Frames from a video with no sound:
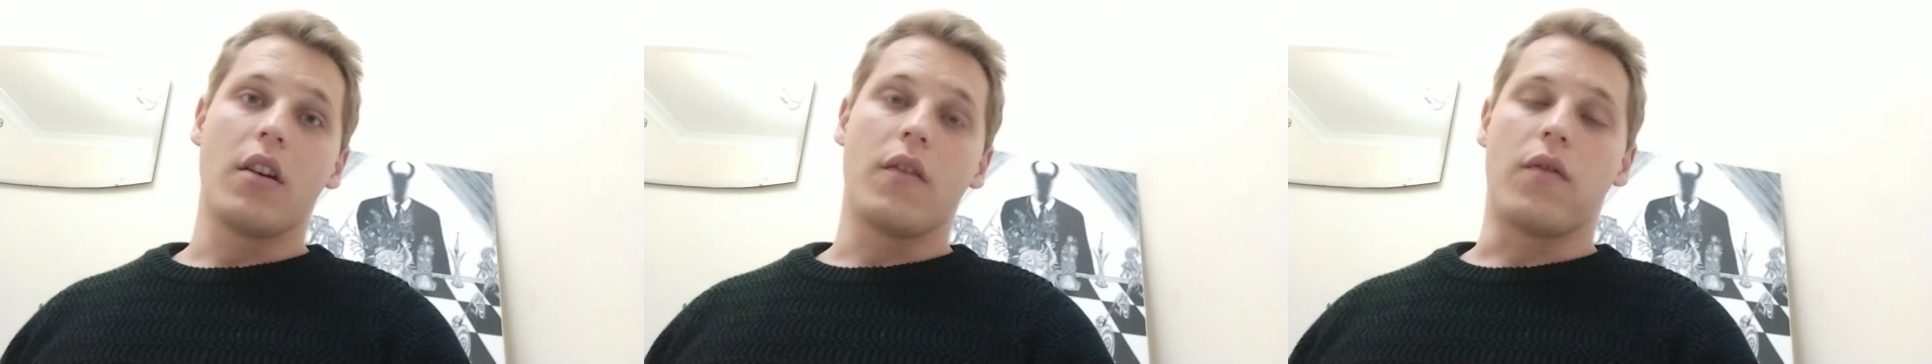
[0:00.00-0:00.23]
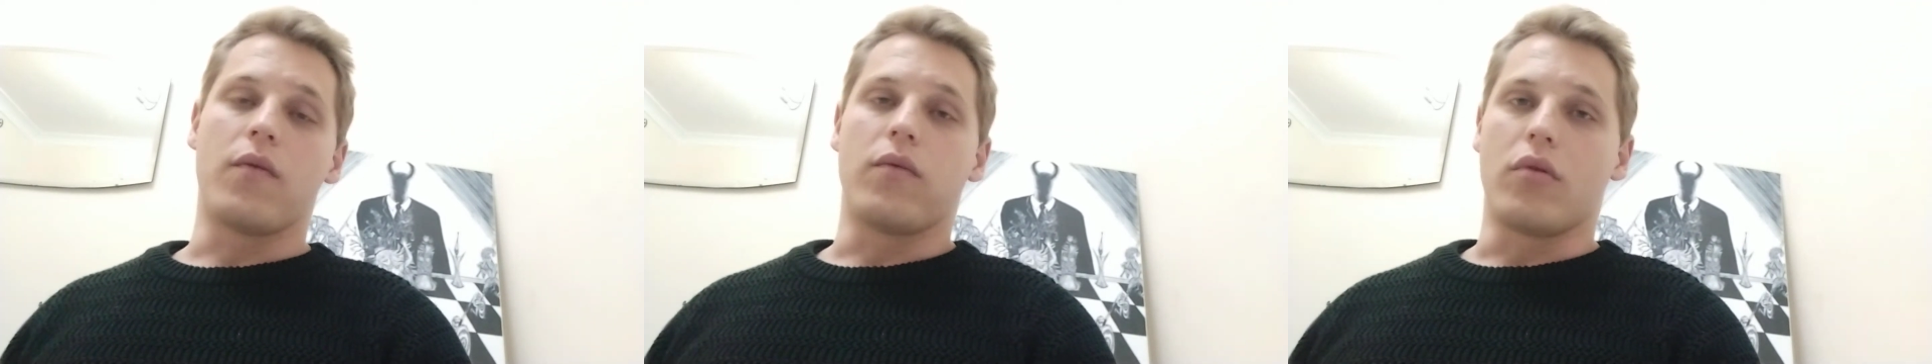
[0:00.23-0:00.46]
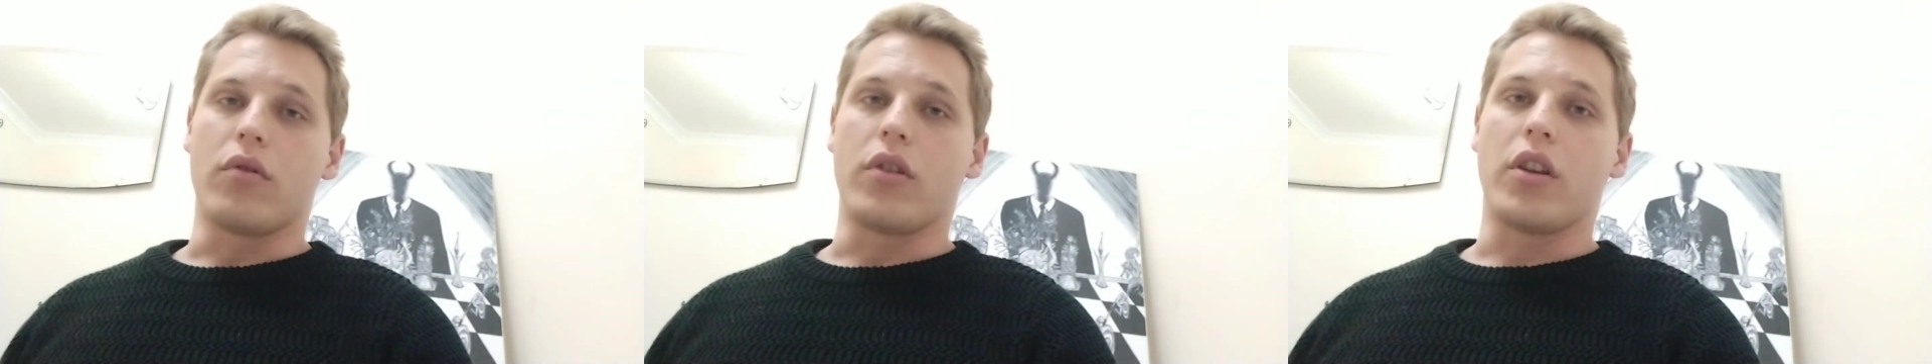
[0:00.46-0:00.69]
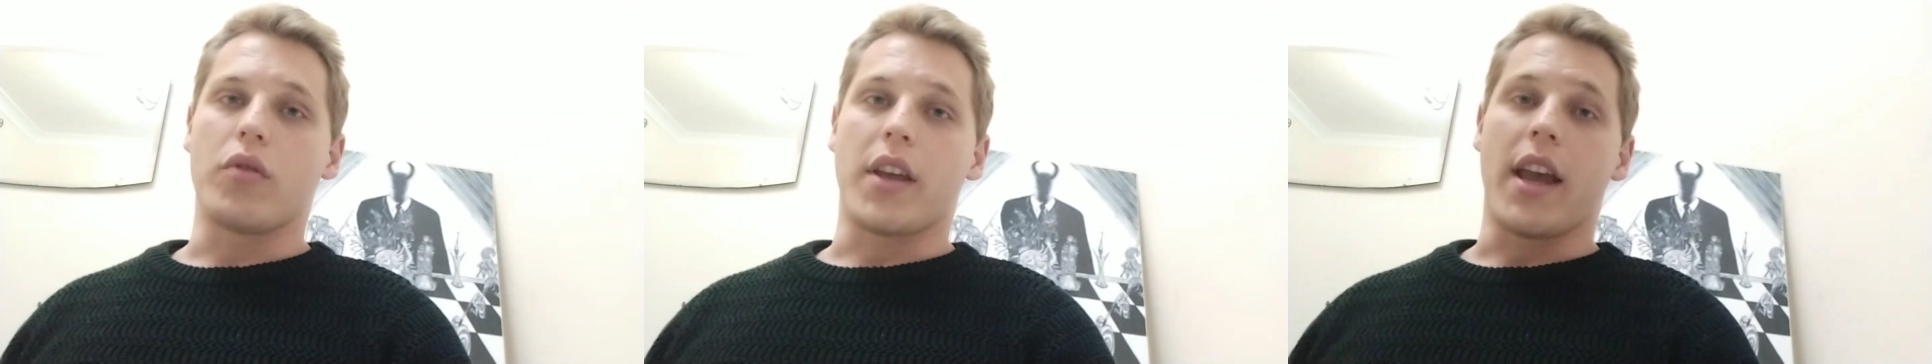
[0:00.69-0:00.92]
for
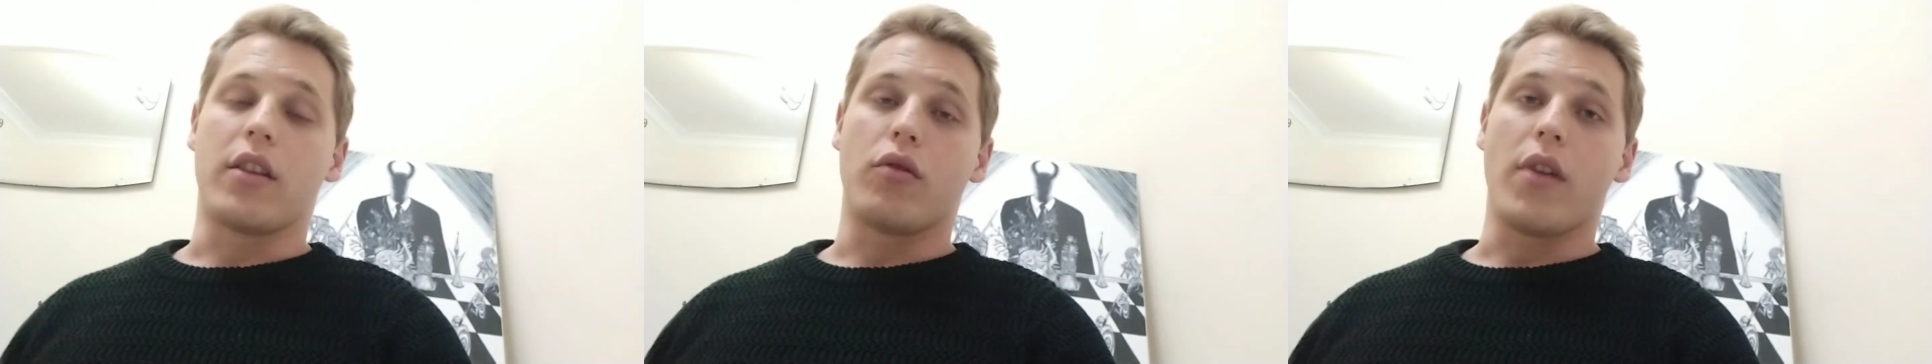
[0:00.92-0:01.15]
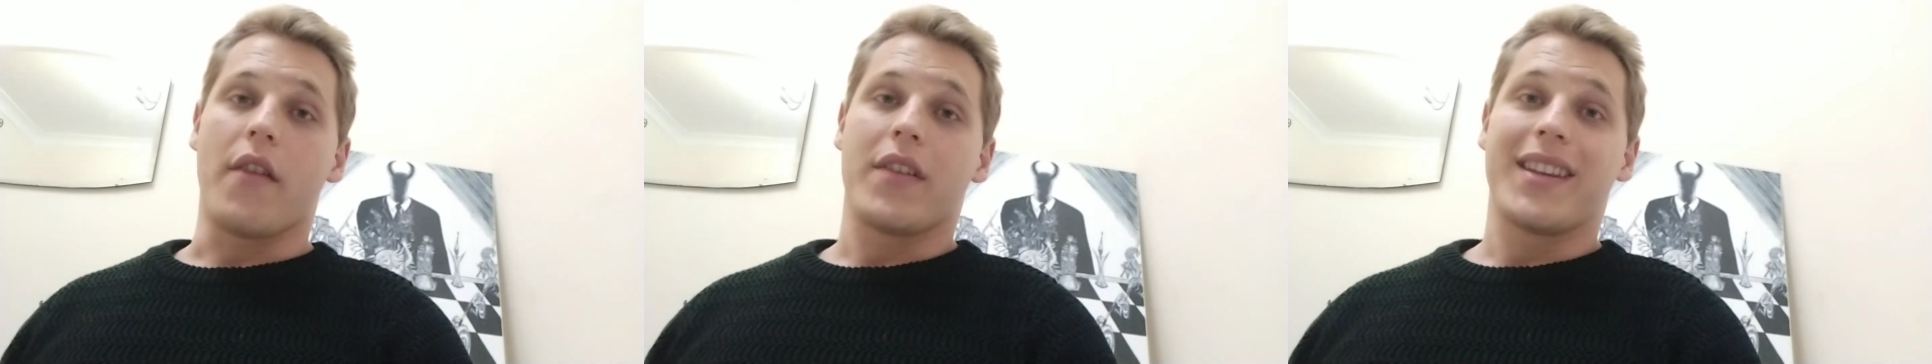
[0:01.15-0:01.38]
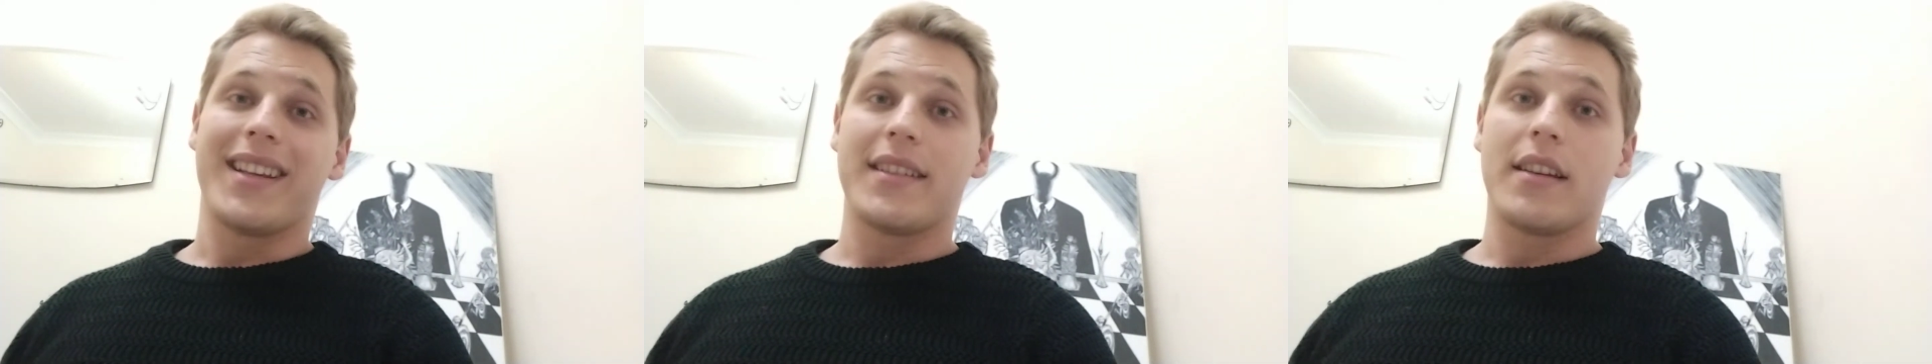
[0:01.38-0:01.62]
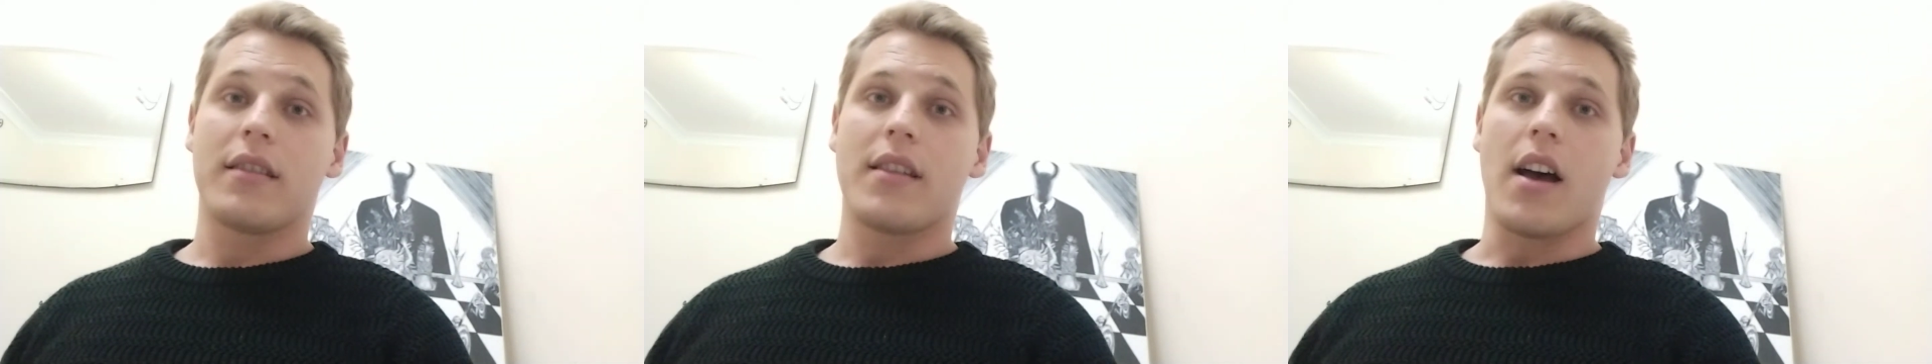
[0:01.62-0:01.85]
the UK to have an
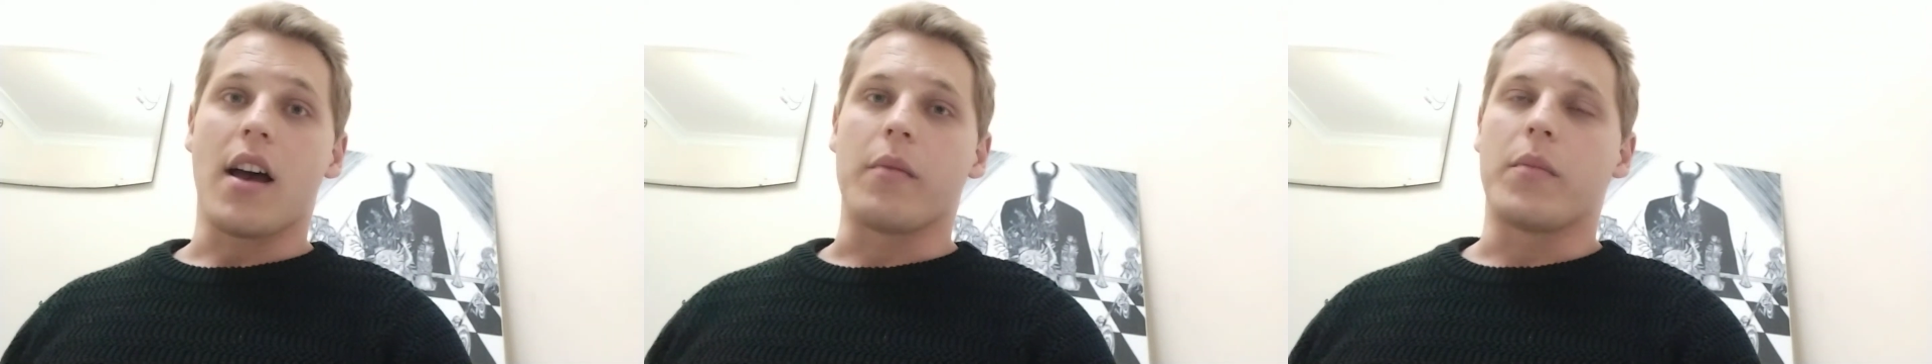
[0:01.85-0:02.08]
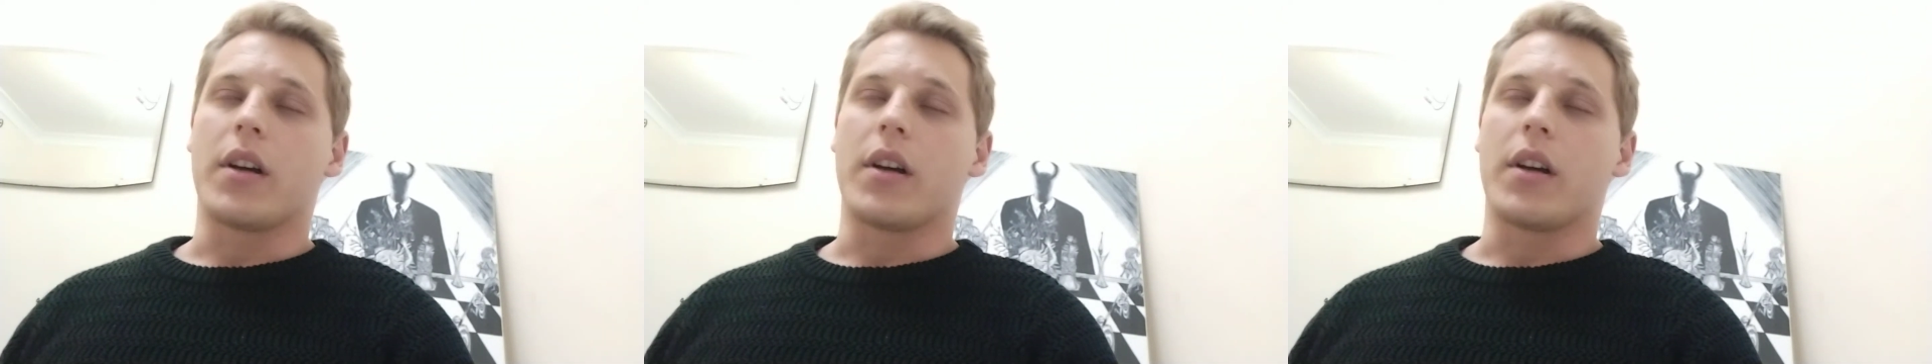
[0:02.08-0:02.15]
easier time.